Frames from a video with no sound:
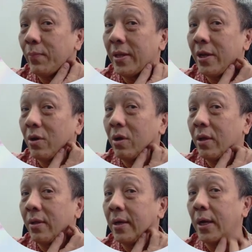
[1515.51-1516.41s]
depending
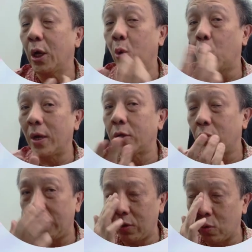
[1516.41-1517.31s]
on what
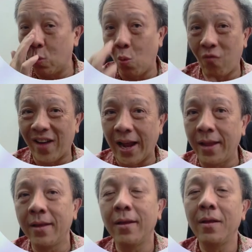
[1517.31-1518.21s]
you need to
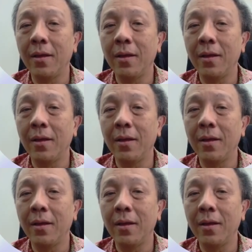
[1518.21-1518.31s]
find,